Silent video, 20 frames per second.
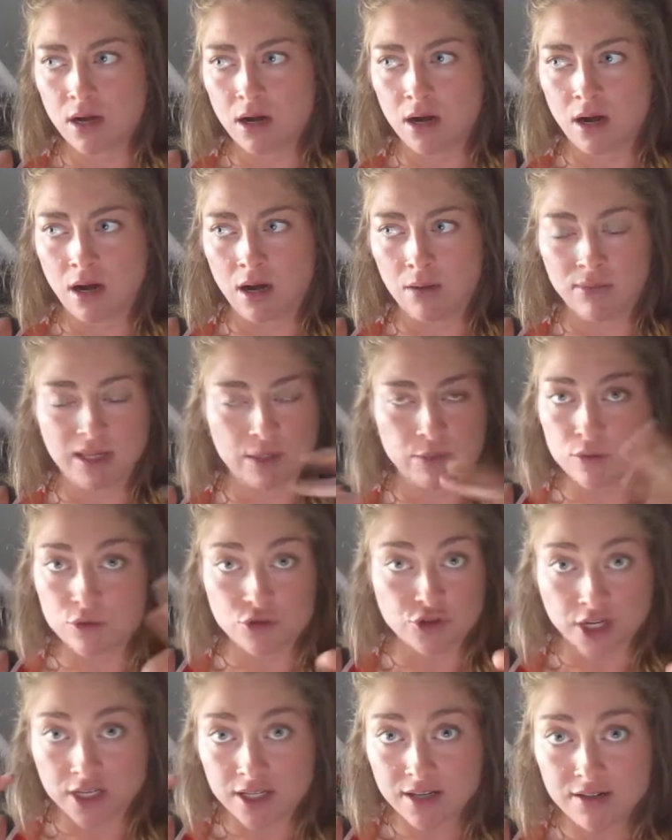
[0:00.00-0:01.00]
we would
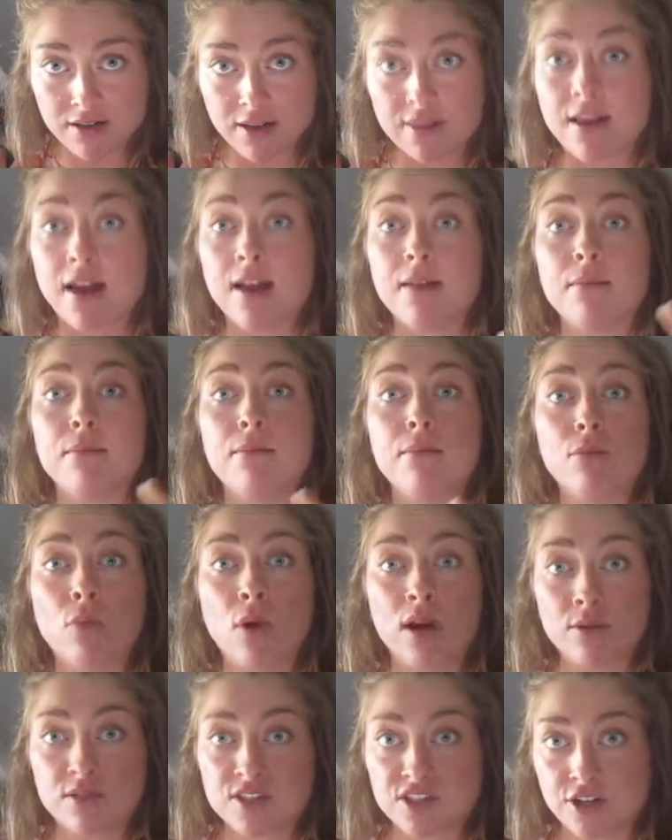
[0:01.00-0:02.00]
drink it, and then when
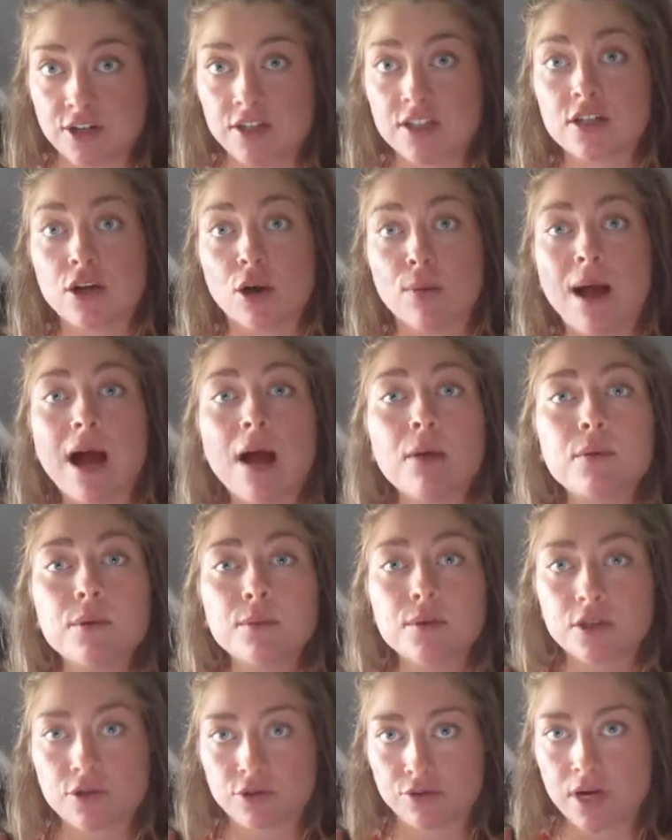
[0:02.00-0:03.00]
it was starting to go bad, we
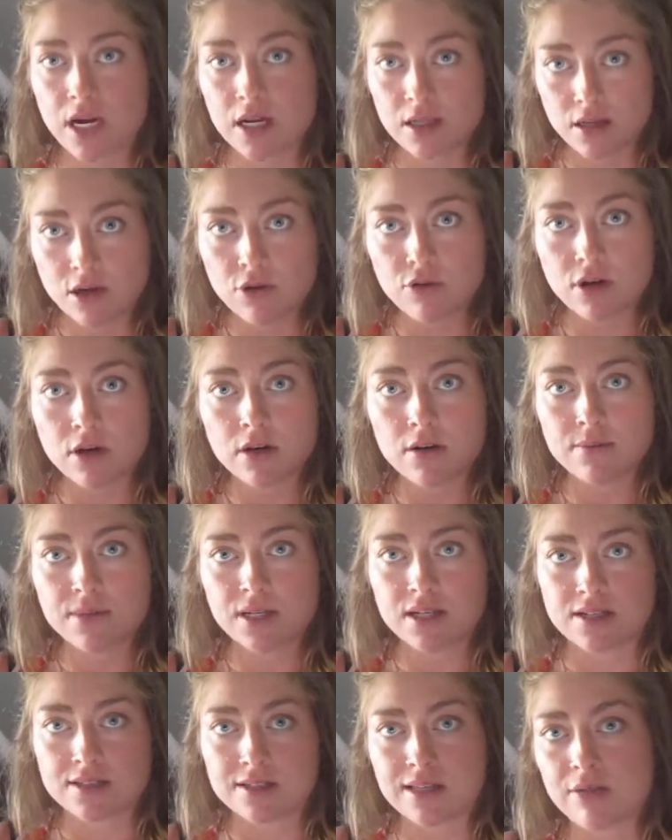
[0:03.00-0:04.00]
would create yogurt
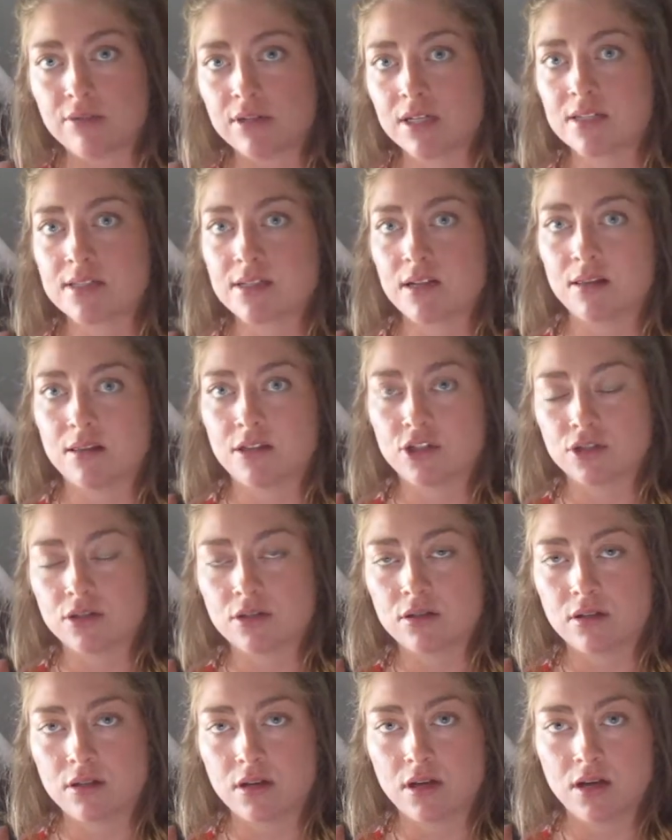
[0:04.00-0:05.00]
because that would extend
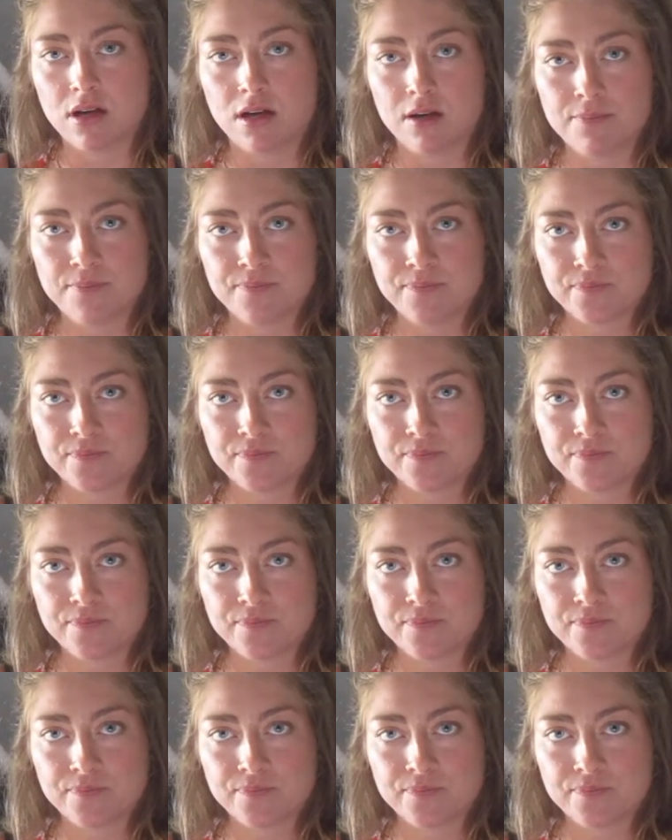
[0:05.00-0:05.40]
the